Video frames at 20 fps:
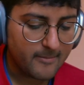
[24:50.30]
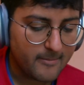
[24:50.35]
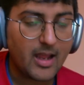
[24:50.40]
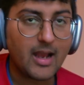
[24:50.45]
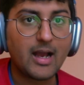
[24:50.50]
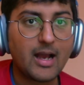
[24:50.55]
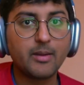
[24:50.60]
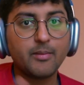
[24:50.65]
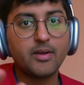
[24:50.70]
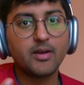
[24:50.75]

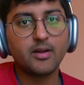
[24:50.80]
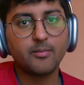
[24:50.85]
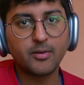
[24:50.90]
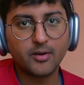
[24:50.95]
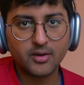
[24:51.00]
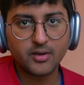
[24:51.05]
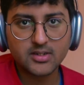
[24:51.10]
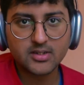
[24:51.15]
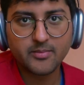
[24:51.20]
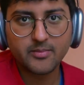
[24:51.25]
I'm here
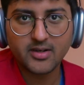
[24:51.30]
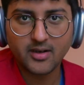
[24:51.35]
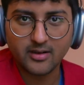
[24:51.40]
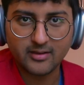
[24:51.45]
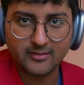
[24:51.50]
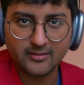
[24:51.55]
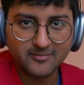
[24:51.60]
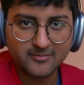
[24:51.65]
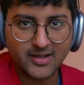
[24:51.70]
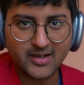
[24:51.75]
because I'm young
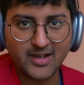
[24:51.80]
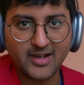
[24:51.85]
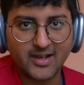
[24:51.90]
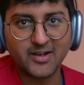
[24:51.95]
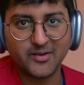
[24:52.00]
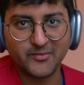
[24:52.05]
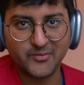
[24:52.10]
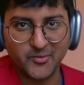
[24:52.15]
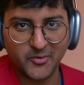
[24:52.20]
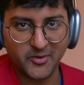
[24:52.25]
and I
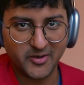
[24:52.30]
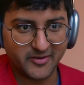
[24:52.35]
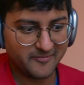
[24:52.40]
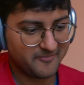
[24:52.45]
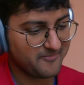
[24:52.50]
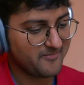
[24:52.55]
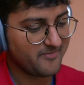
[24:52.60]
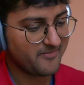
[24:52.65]
can afford it.